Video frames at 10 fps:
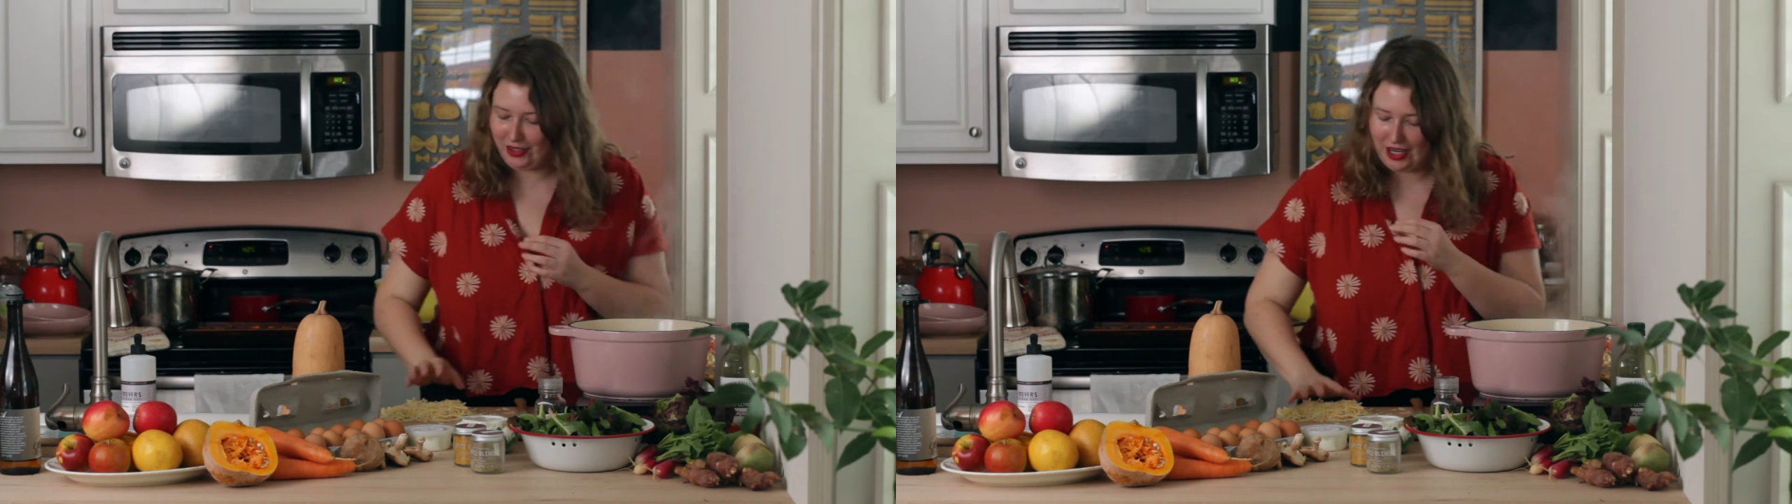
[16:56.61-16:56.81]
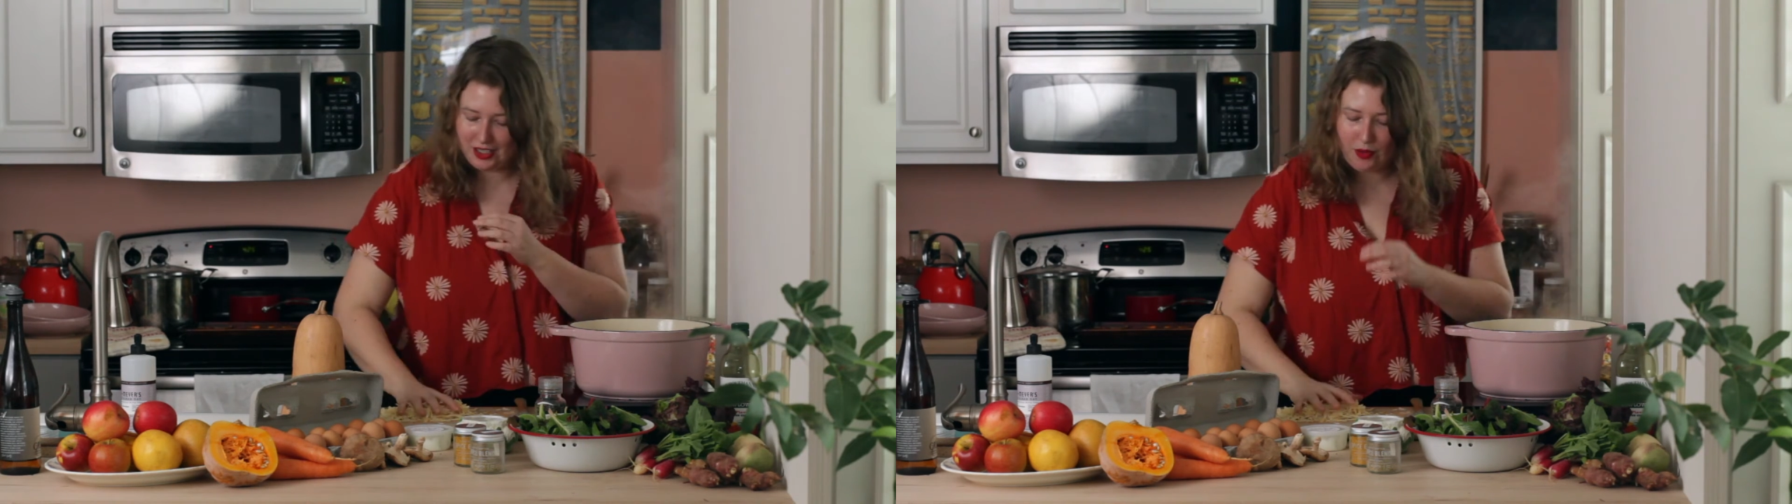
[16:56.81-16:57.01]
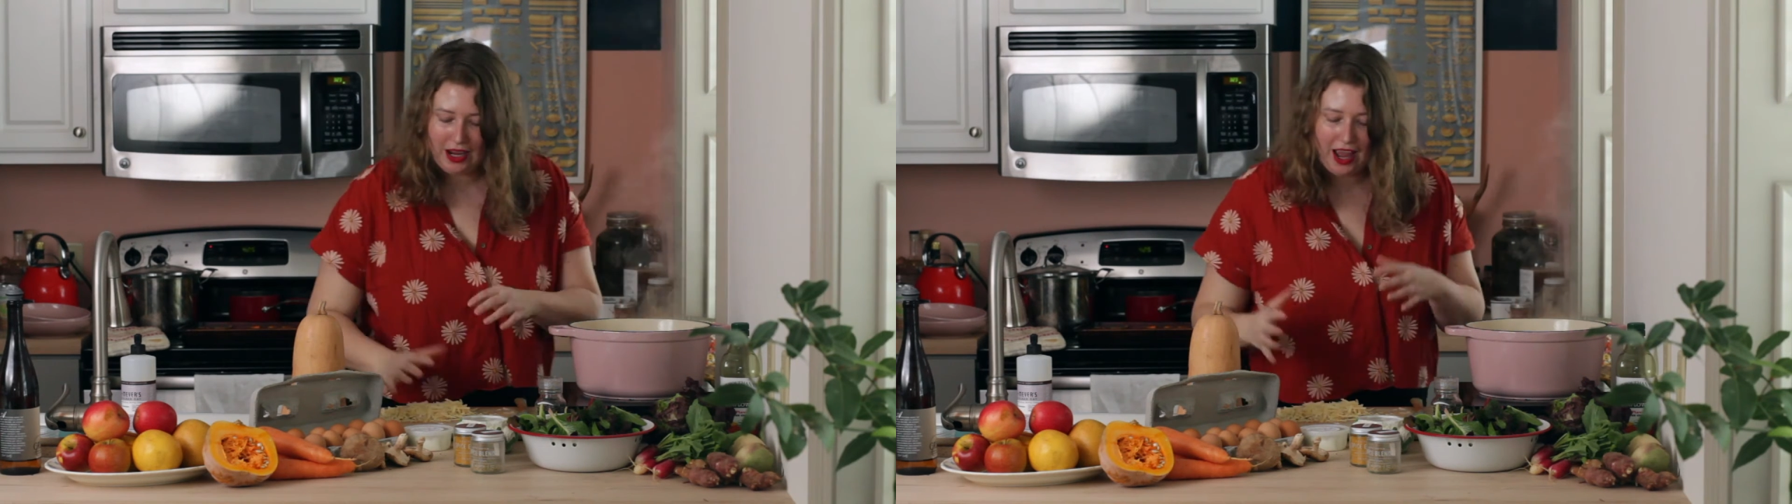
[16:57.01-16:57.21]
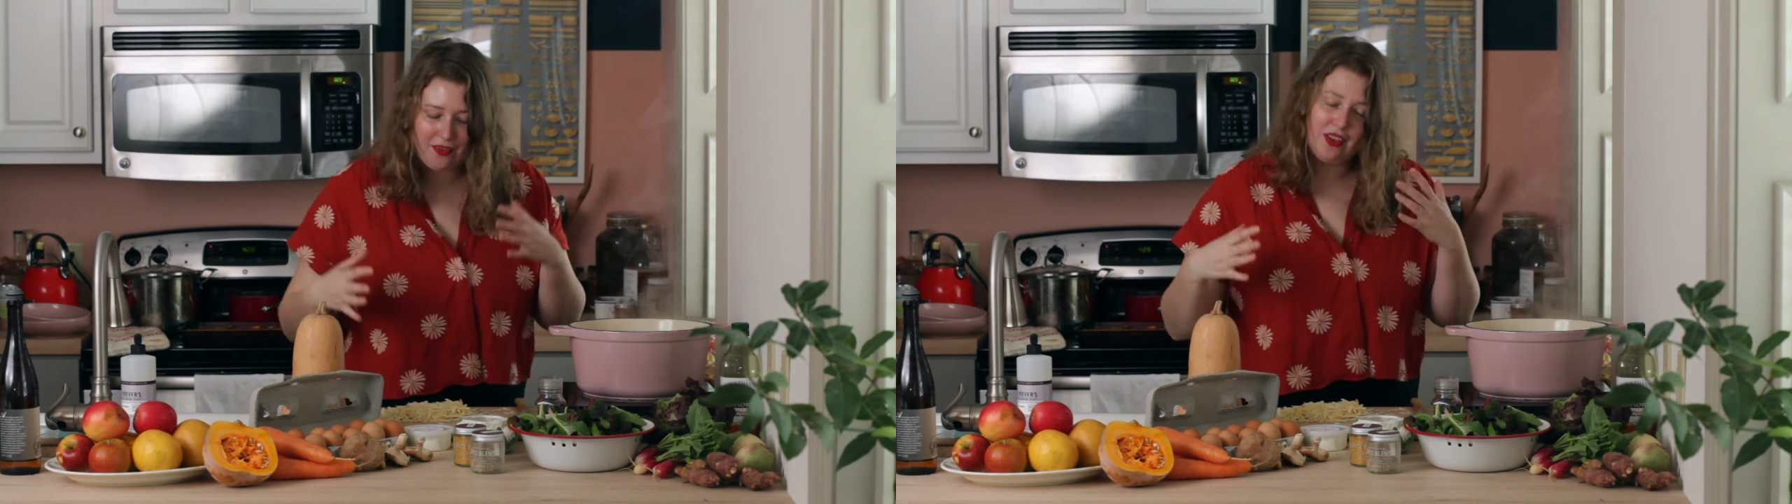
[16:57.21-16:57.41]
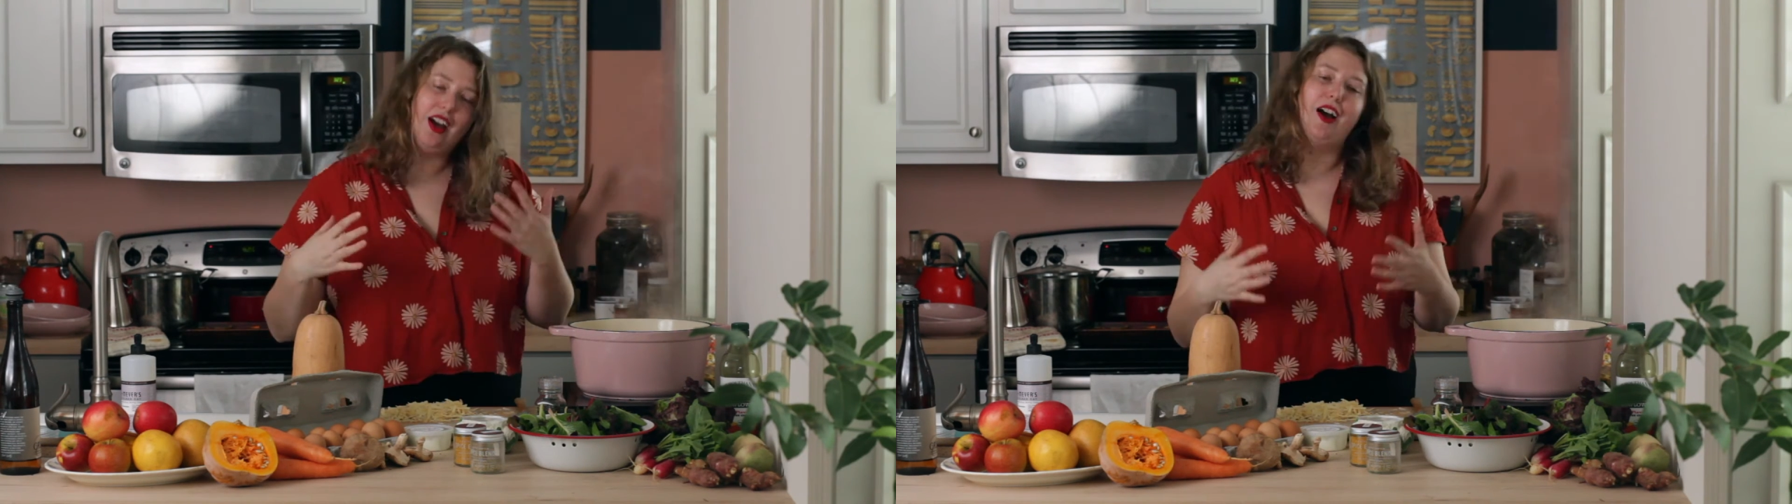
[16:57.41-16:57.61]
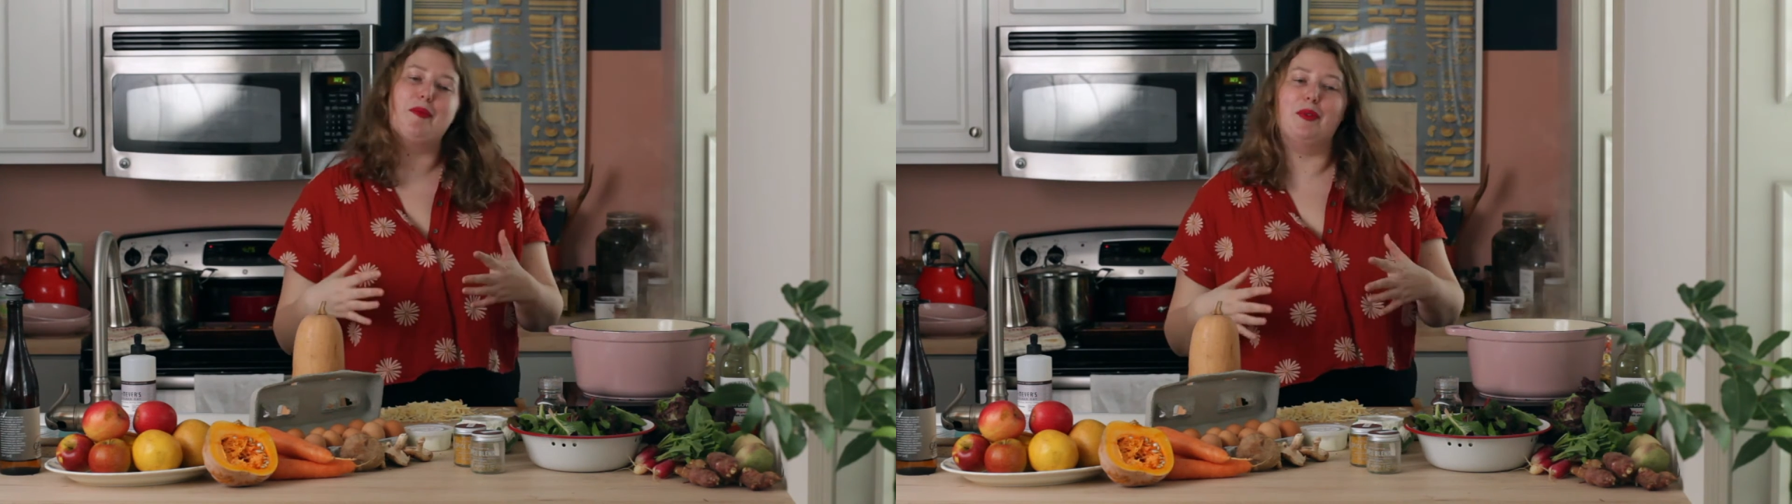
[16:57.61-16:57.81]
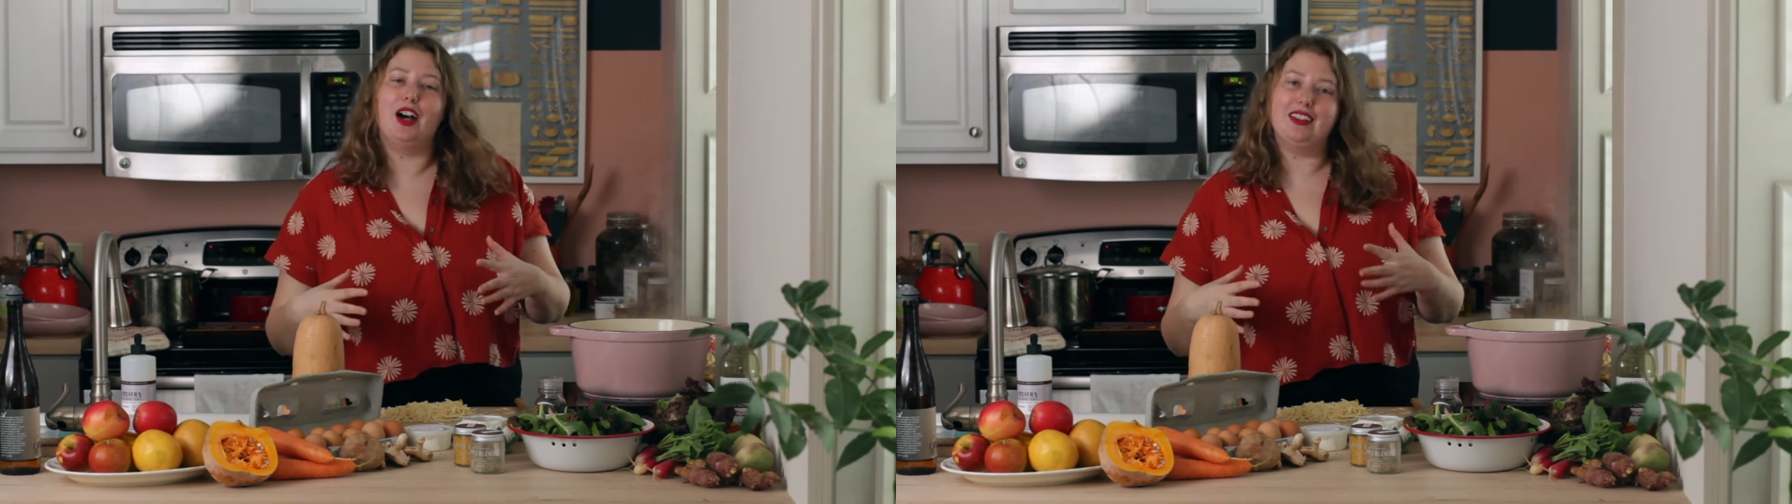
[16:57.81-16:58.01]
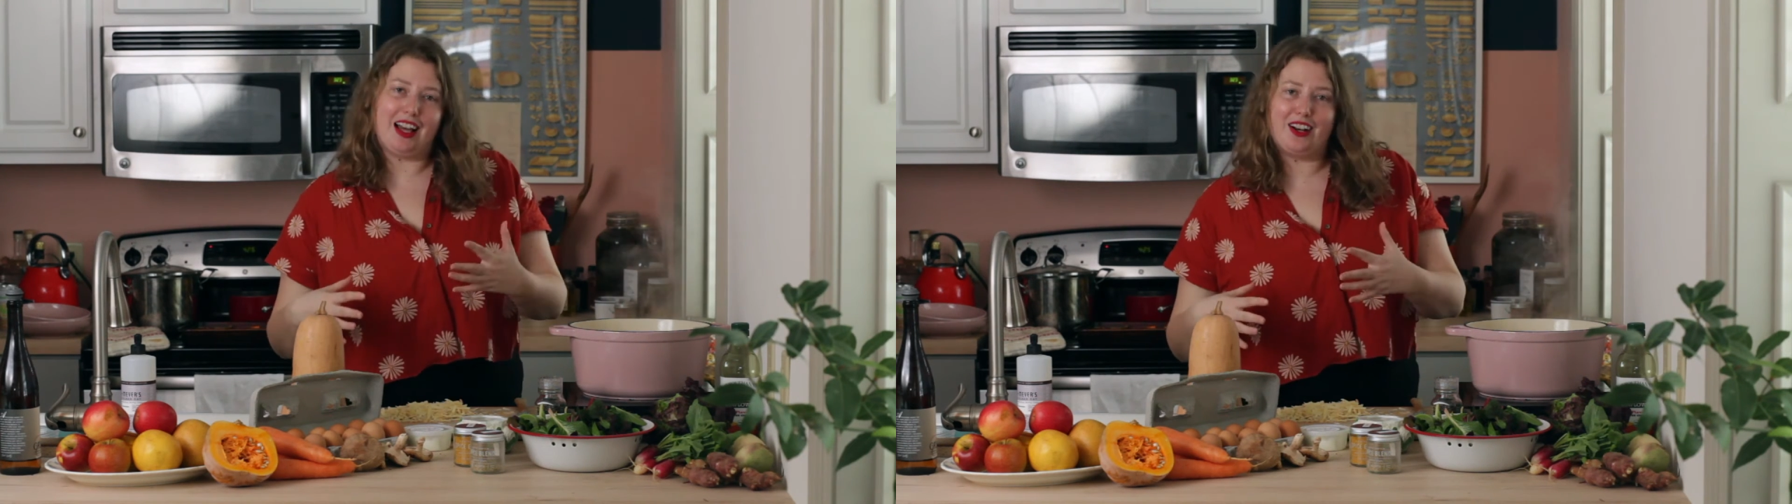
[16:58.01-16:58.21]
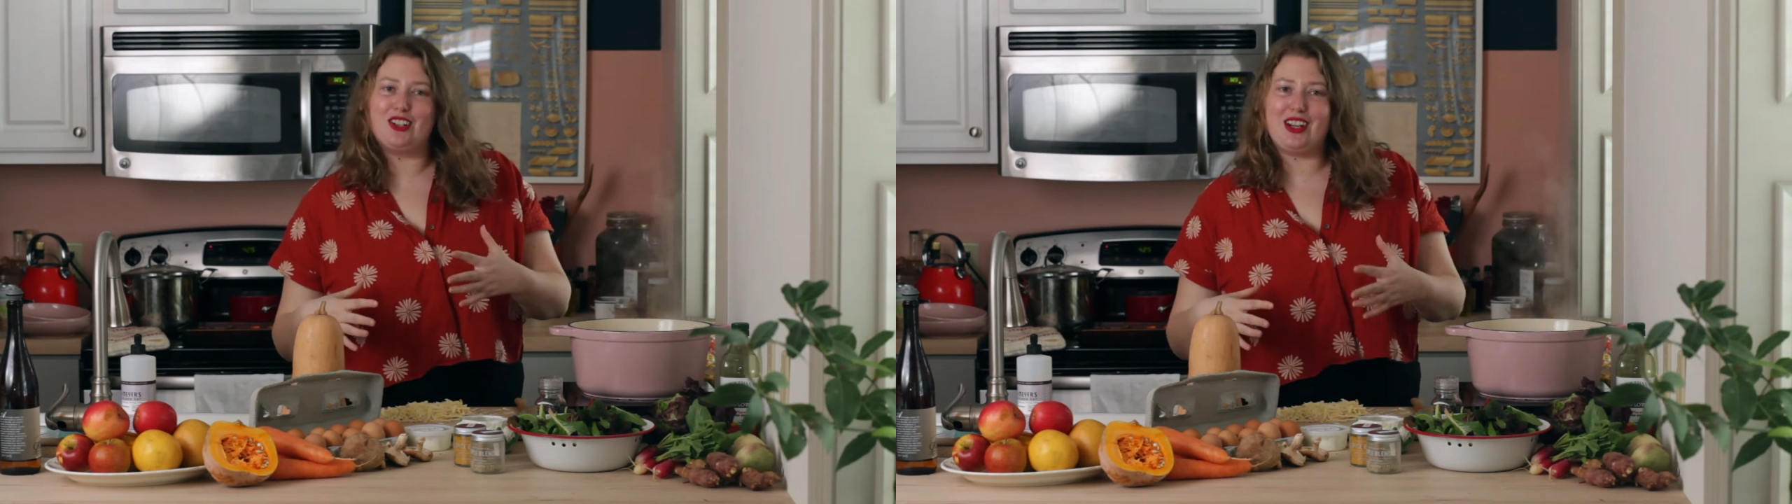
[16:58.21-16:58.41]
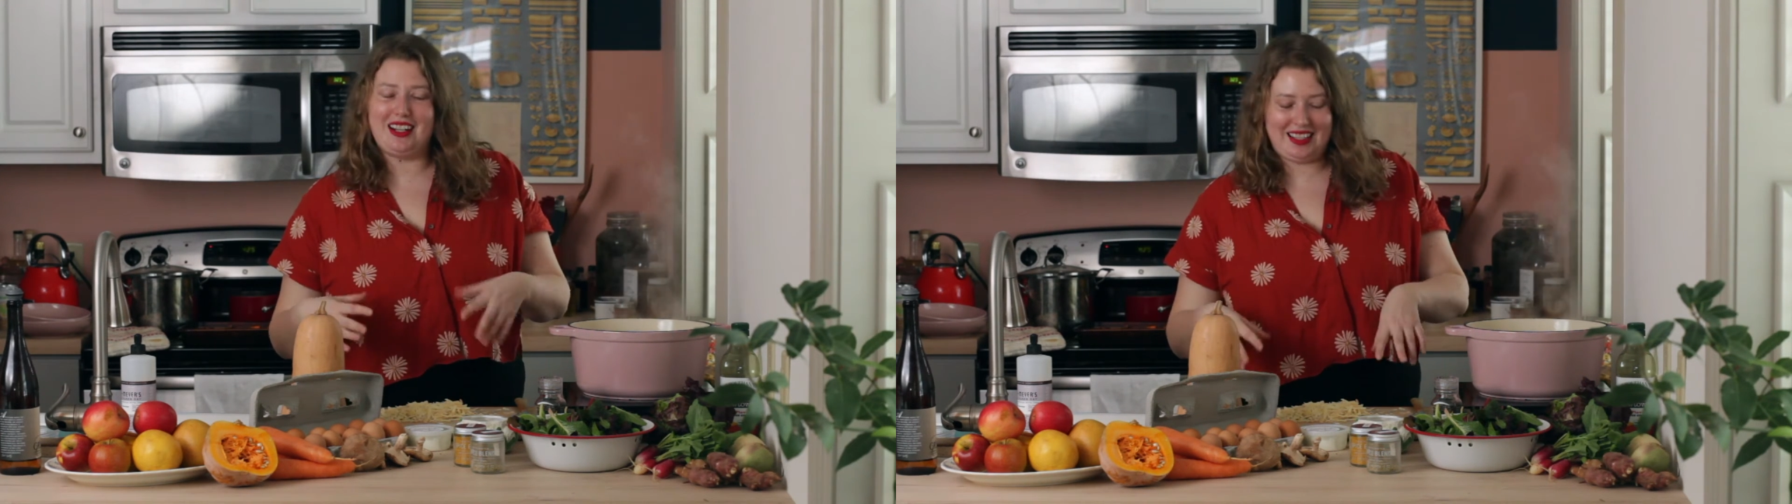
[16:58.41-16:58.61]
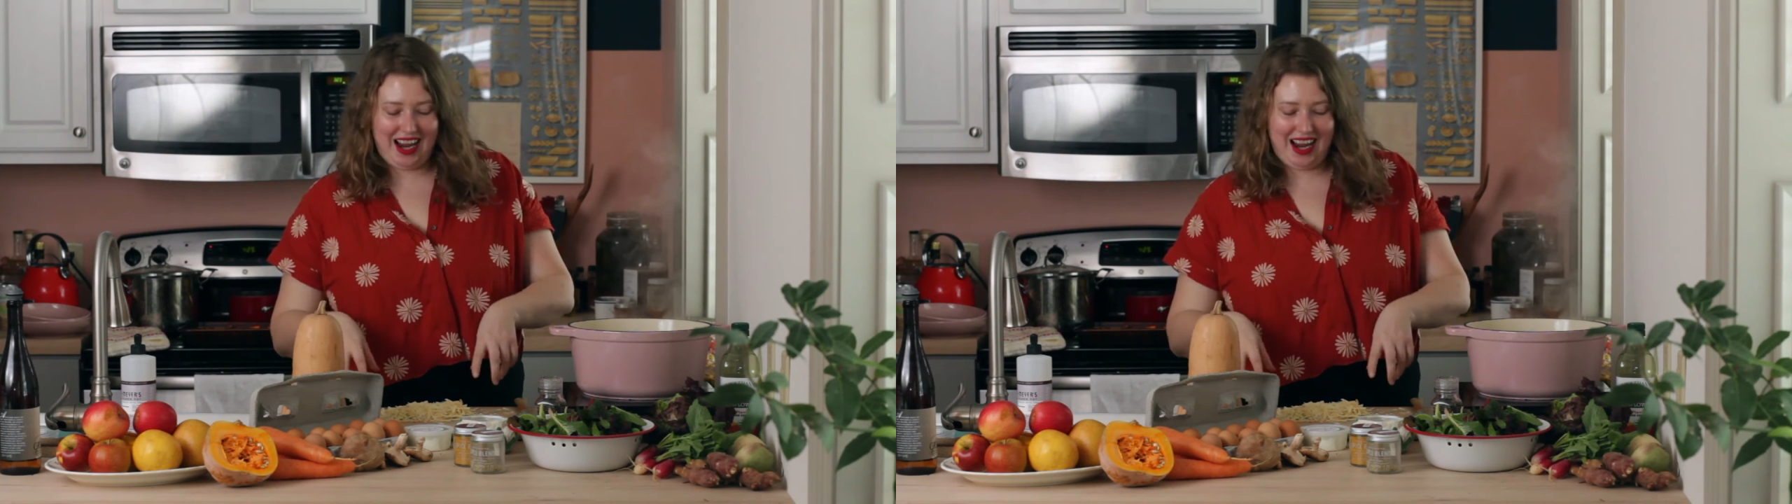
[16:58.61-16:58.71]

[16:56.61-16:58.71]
Okay, so I have a lot of cheese.